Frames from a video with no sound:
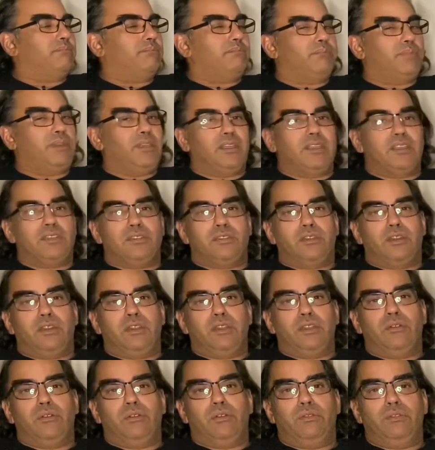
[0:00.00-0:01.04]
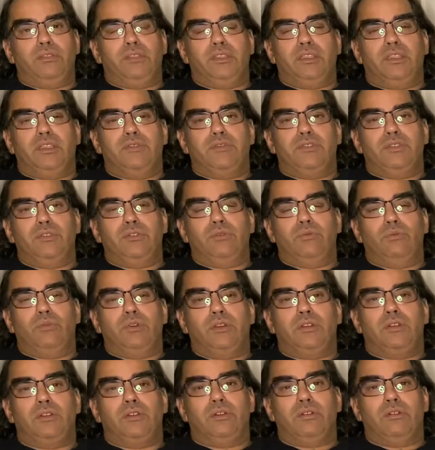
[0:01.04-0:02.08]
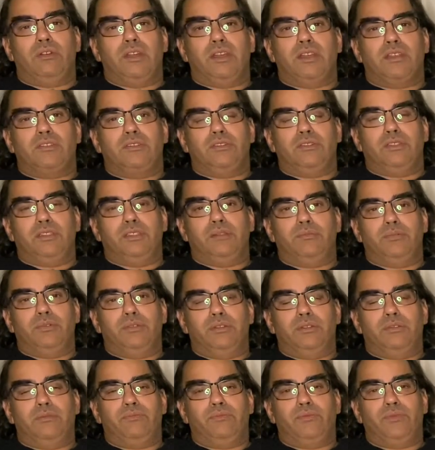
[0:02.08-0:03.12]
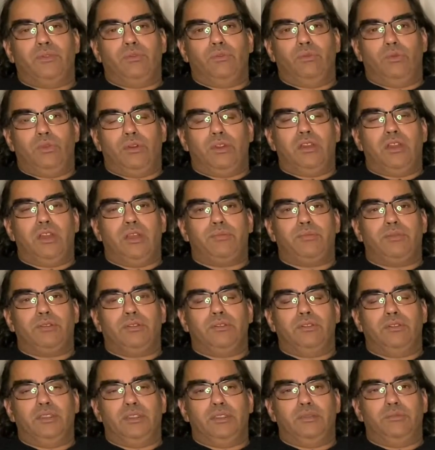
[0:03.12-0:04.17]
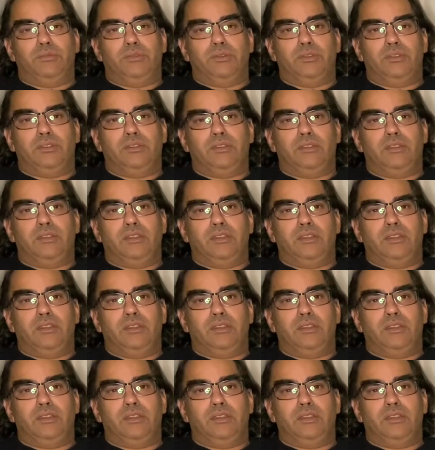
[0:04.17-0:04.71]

PS Audio only gives you one coaxial input, one optical input,